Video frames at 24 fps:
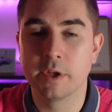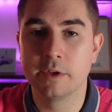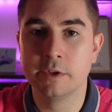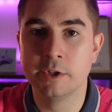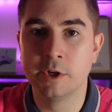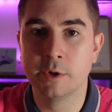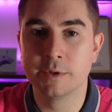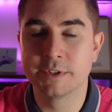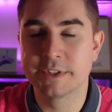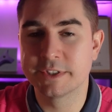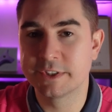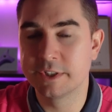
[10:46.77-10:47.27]

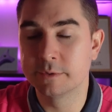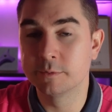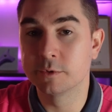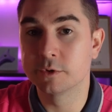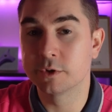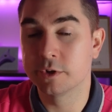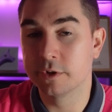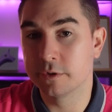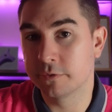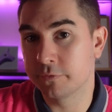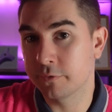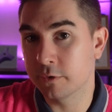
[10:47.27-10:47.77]
you know, it's
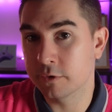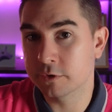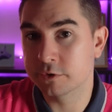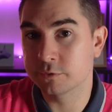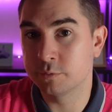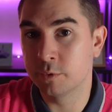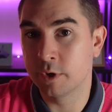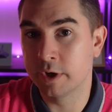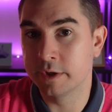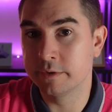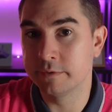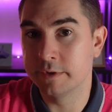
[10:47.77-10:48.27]
similar to the
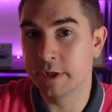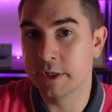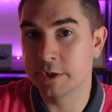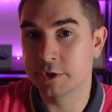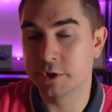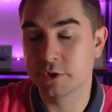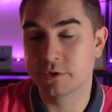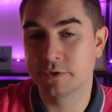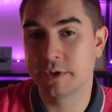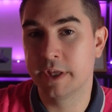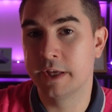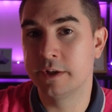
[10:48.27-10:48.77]
first one. It's
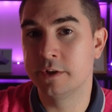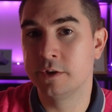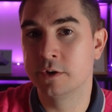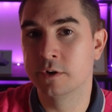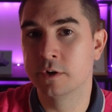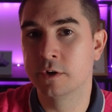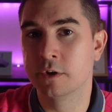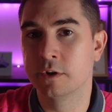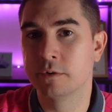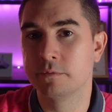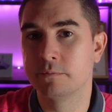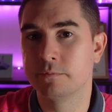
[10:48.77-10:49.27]
just that
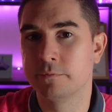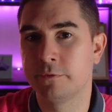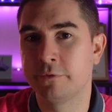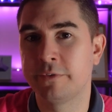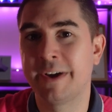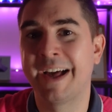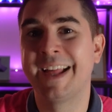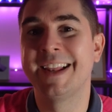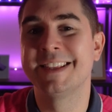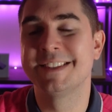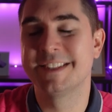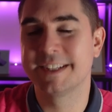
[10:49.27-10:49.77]
you're
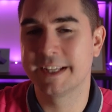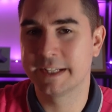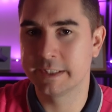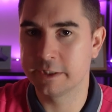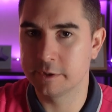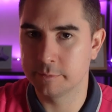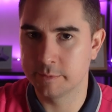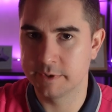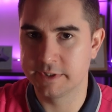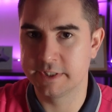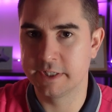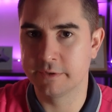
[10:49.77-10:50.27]
financing in a
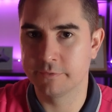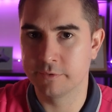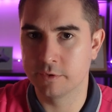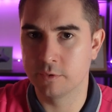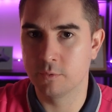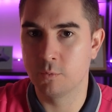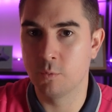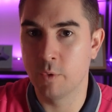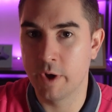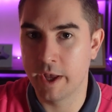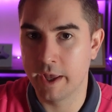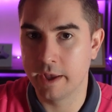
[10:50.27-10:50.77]
little bit
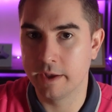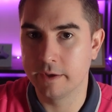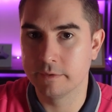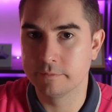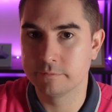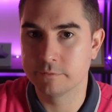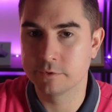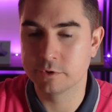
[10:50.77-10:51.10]
different way.